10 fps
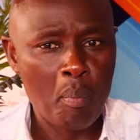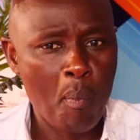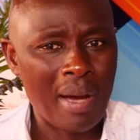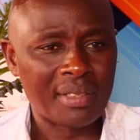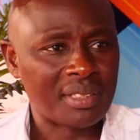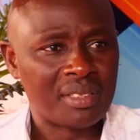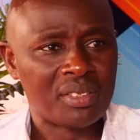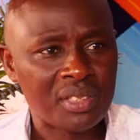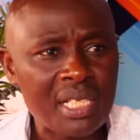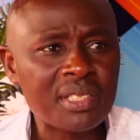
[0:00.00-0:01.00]
But
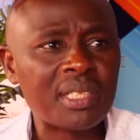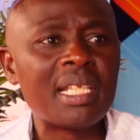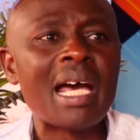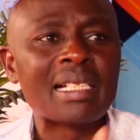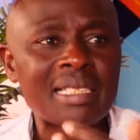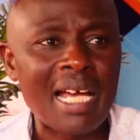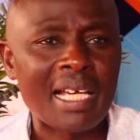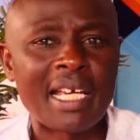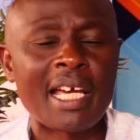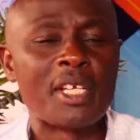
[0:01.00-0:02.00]
since the
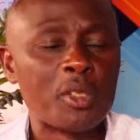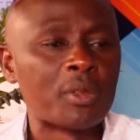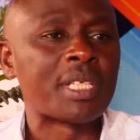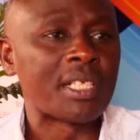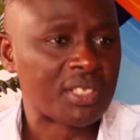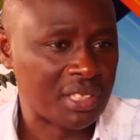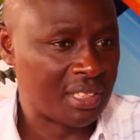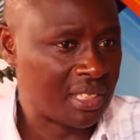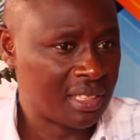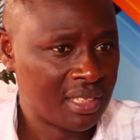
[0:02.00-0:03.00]
attack cannot
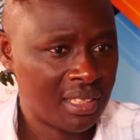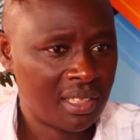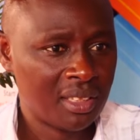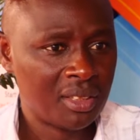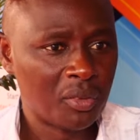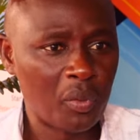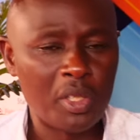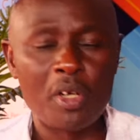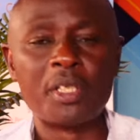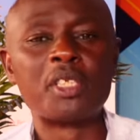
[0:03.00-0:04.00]
succeed, we
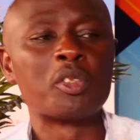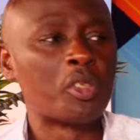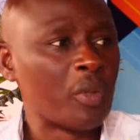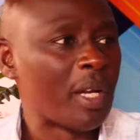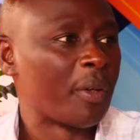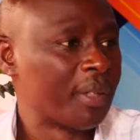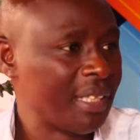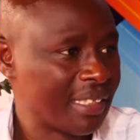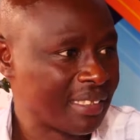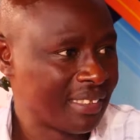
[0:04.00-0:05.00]
don't need to dwell on
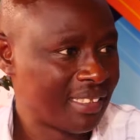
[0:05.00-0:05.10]
it.